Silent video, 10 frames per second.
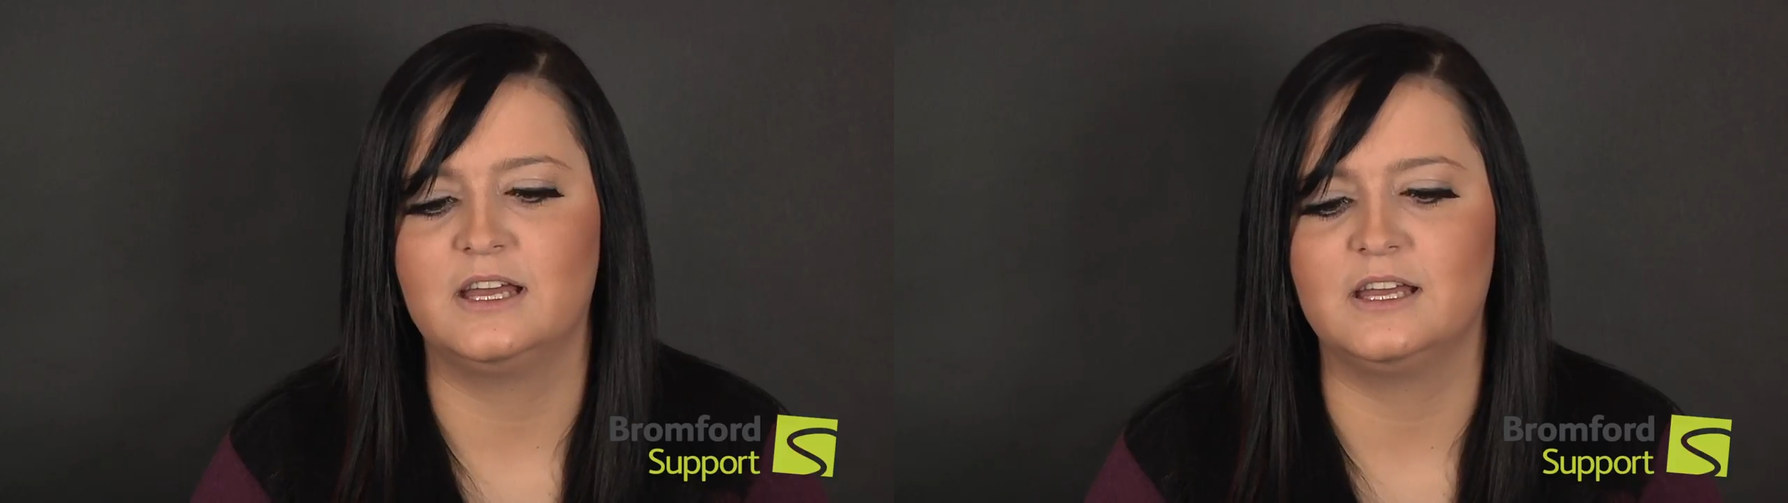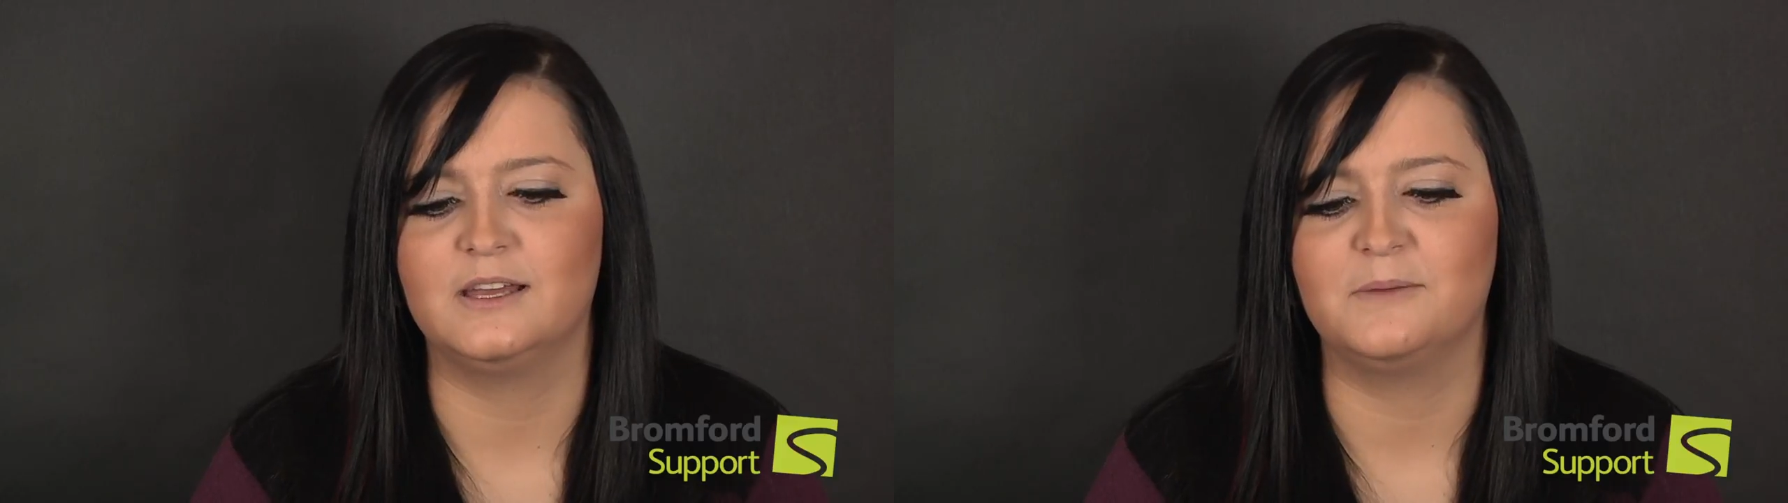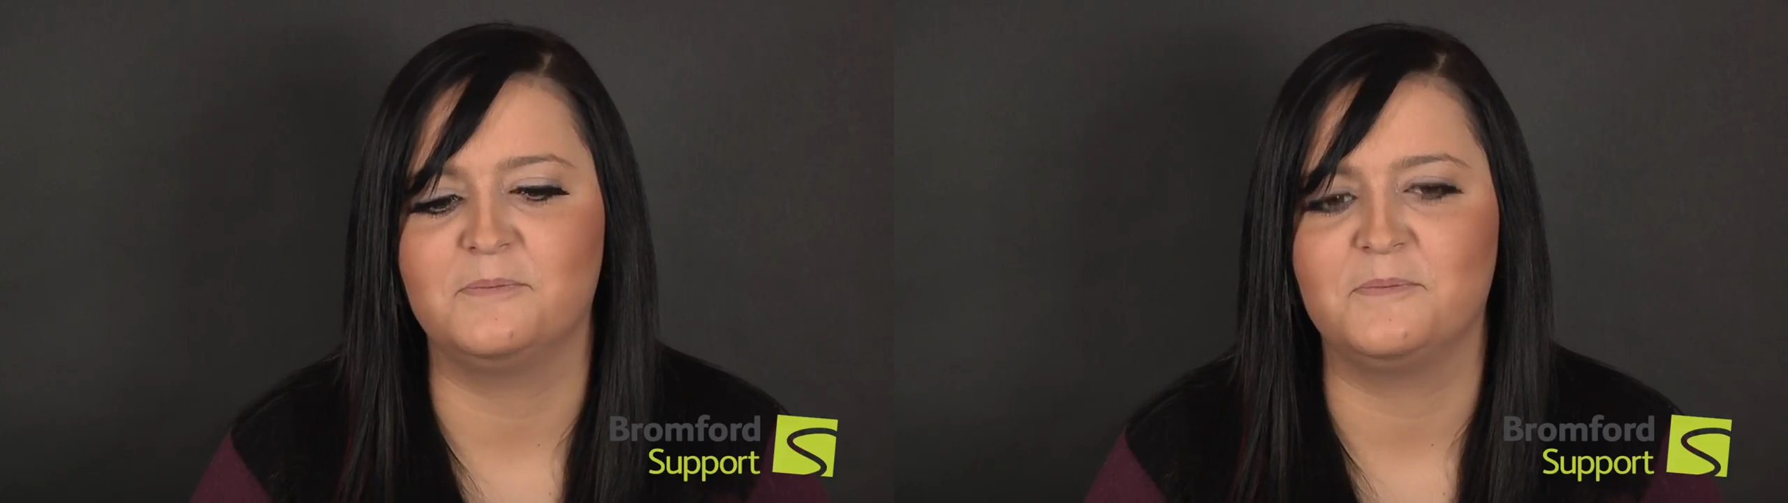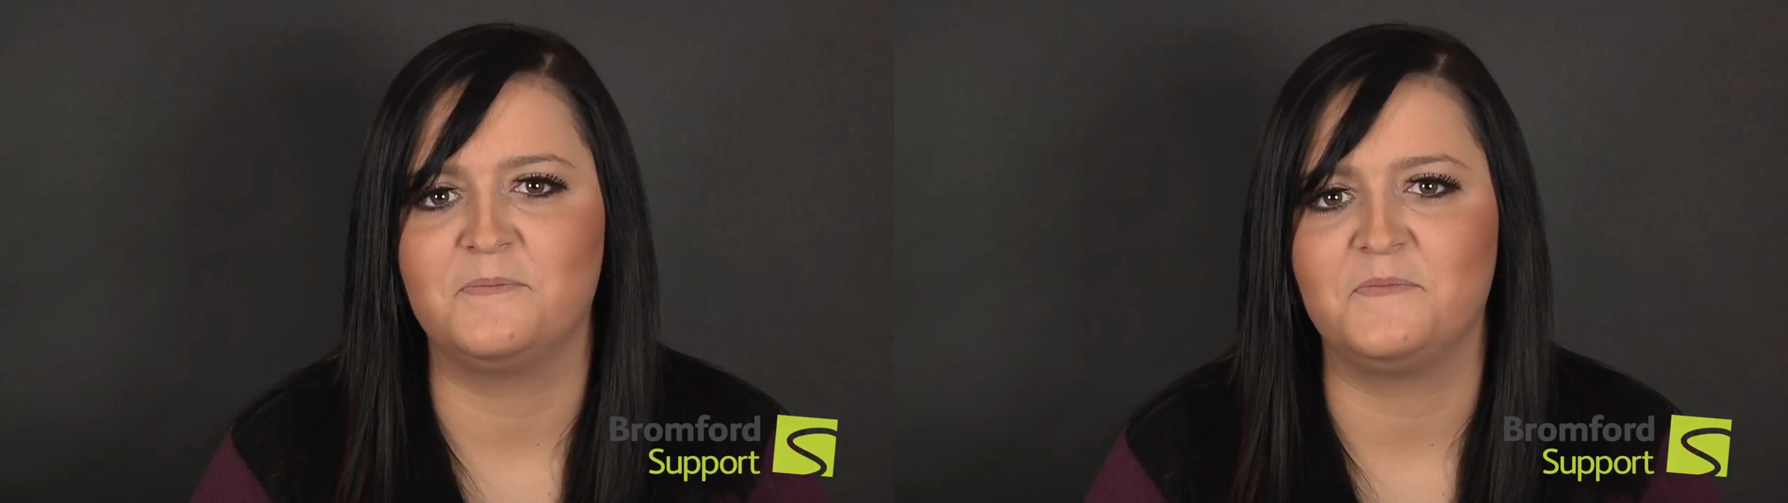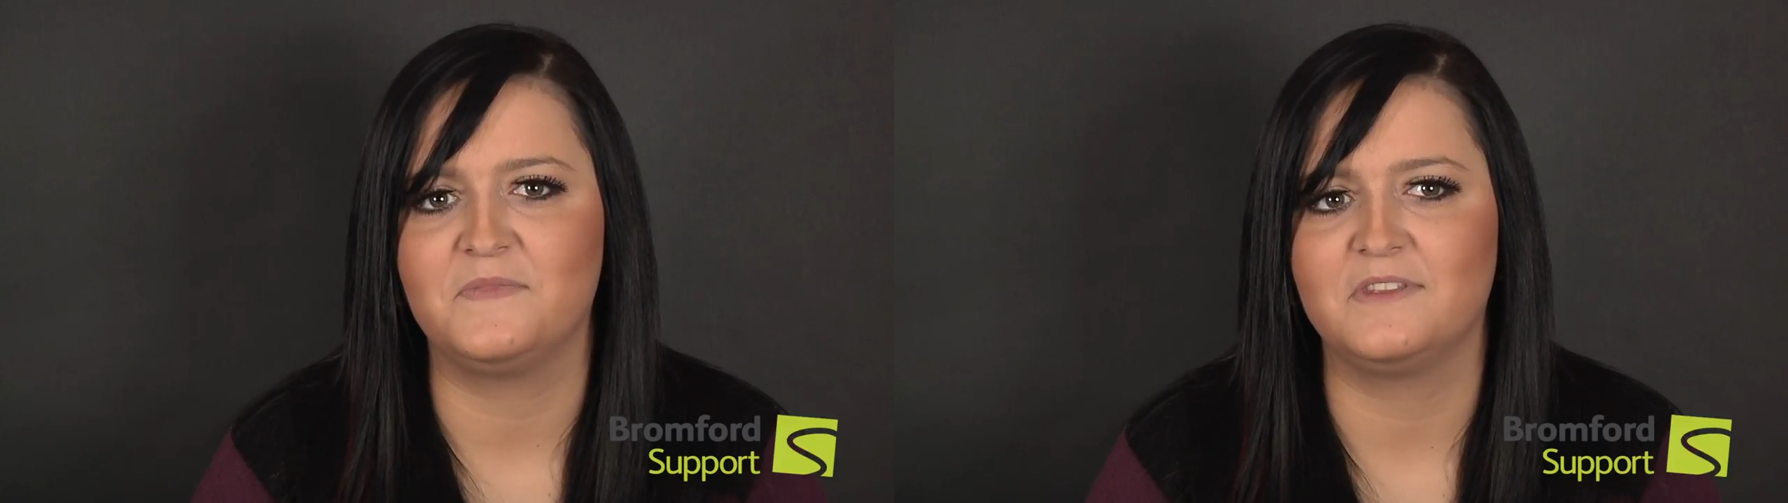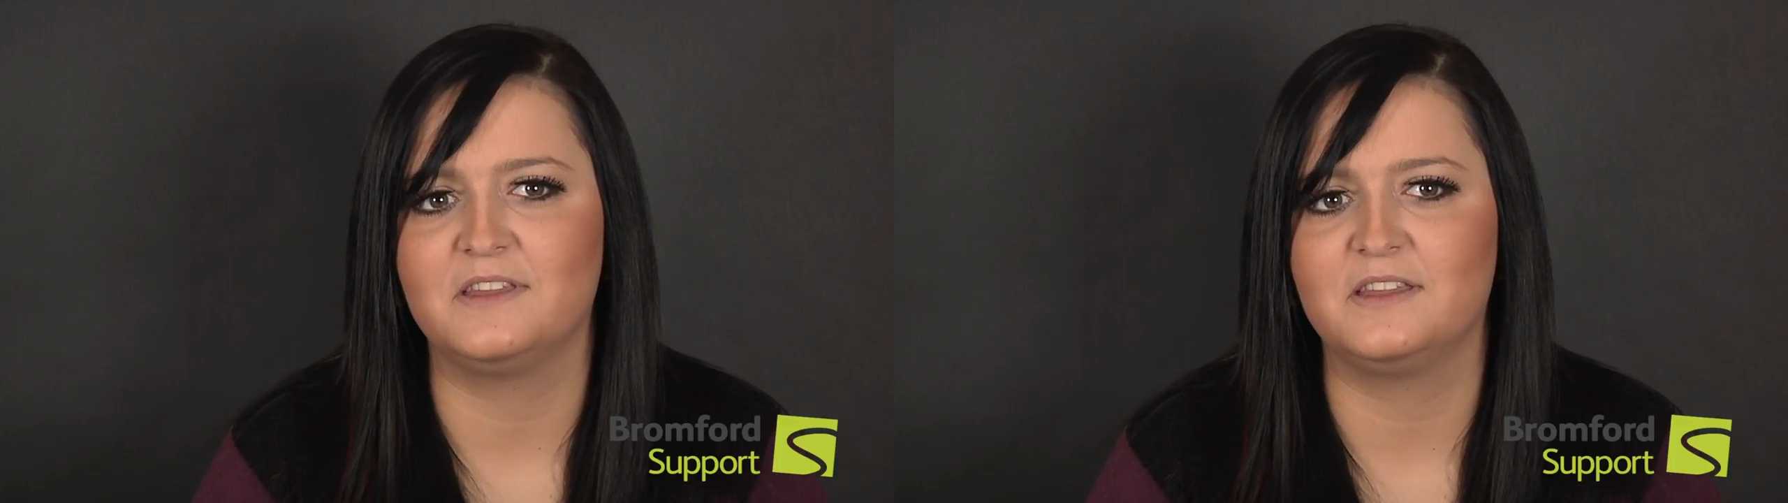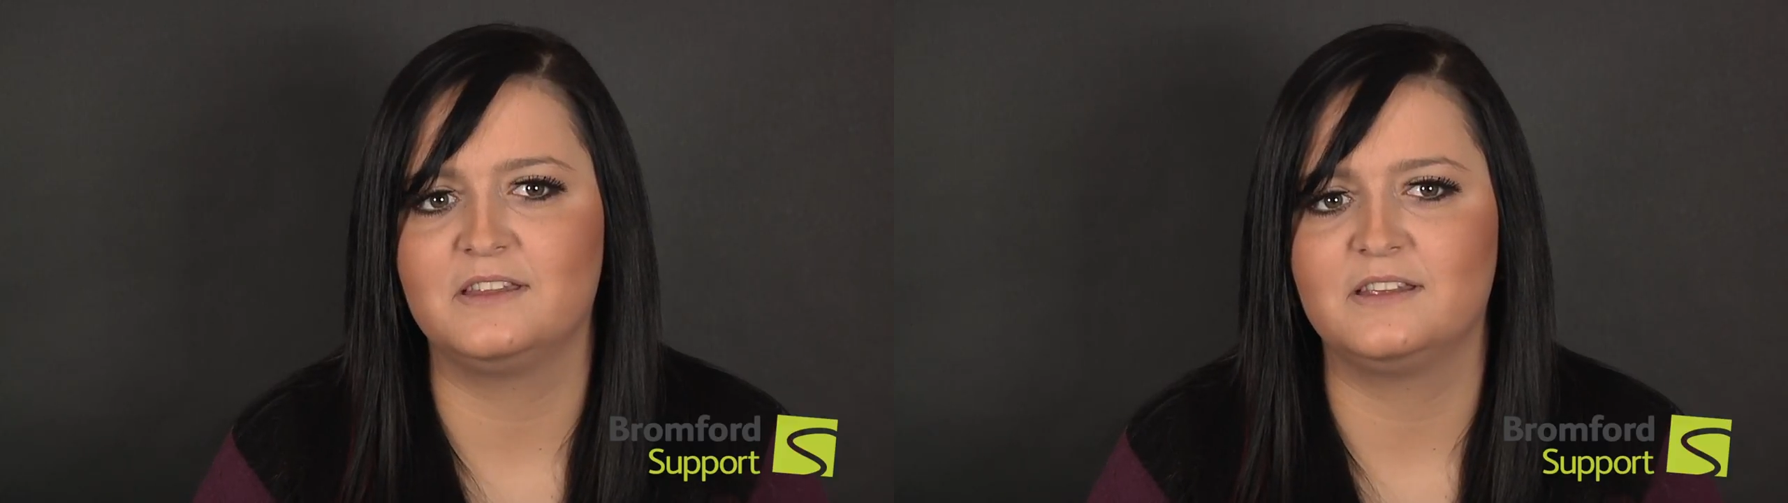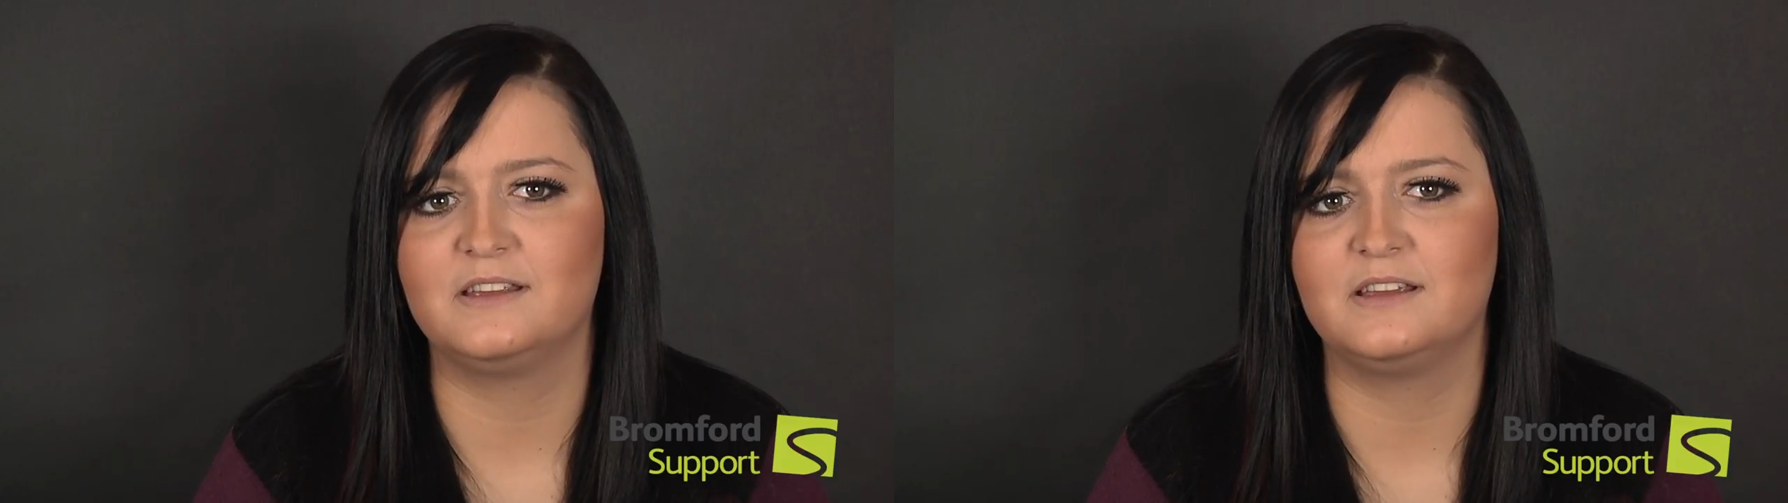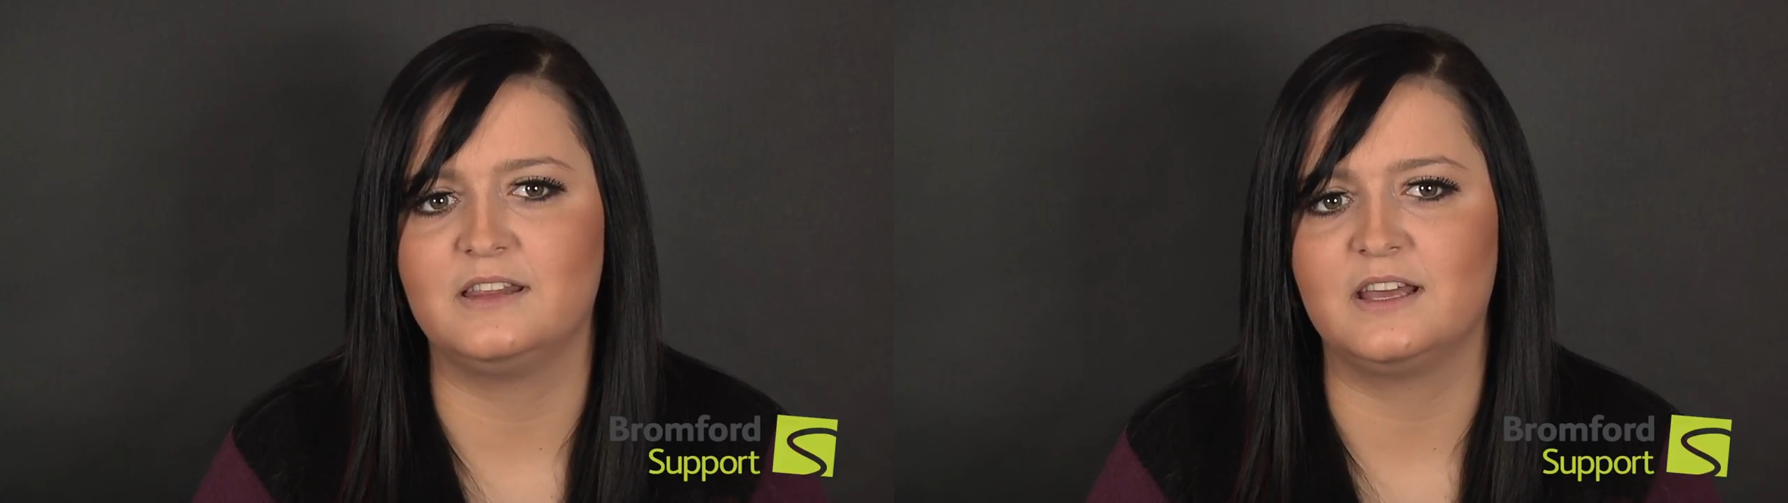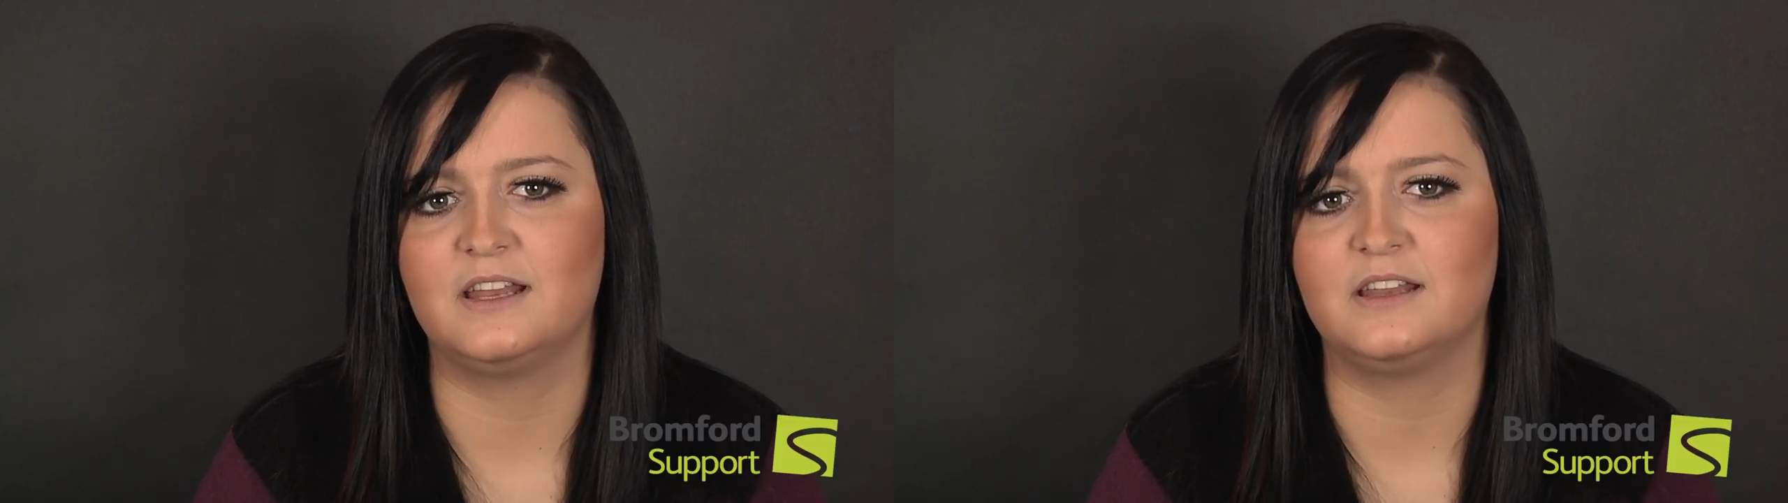And
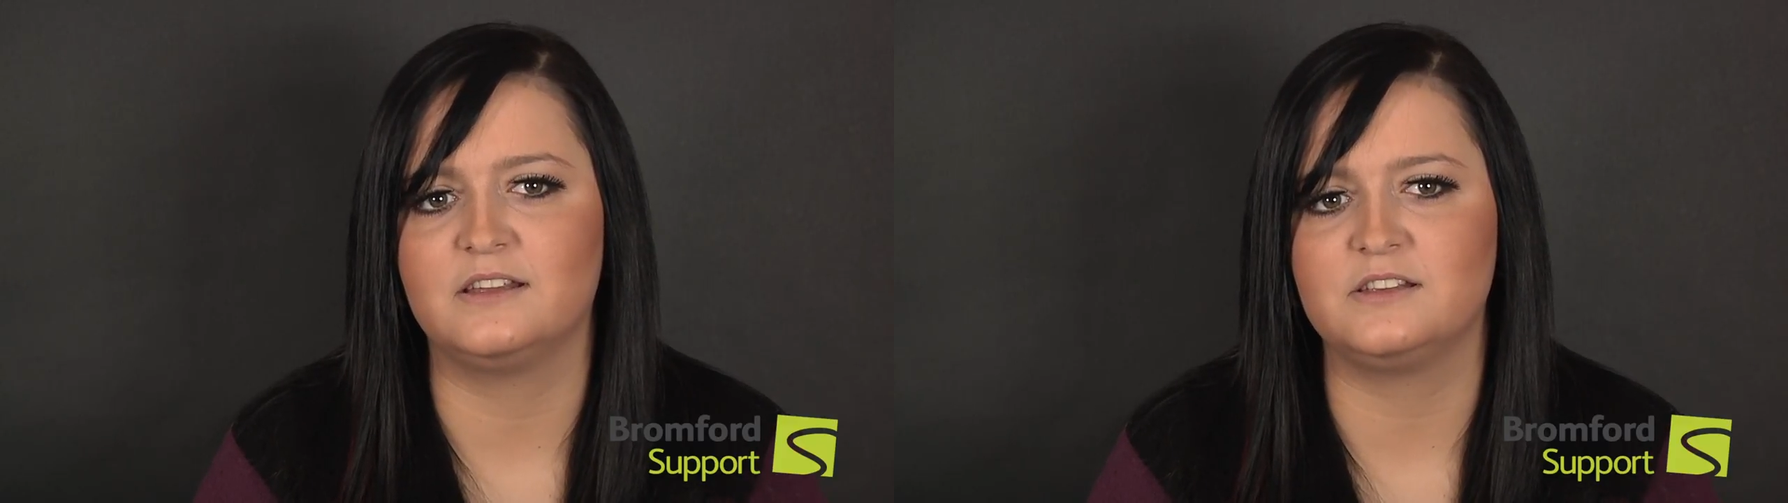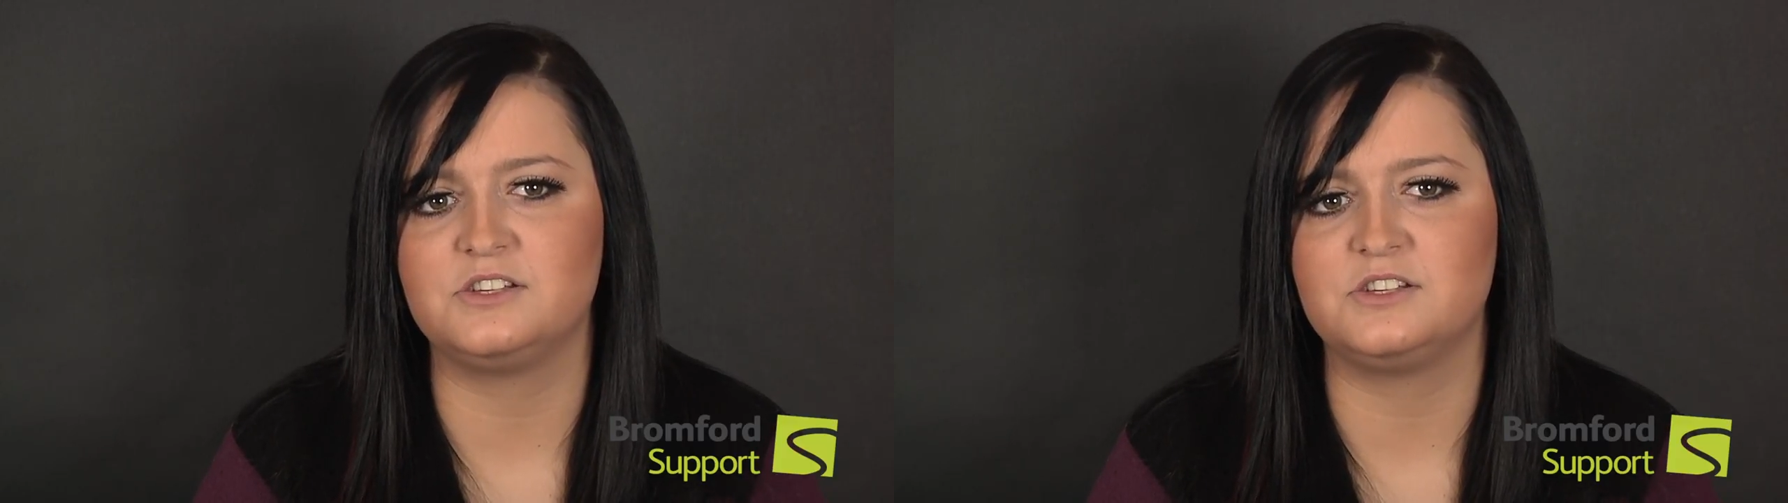then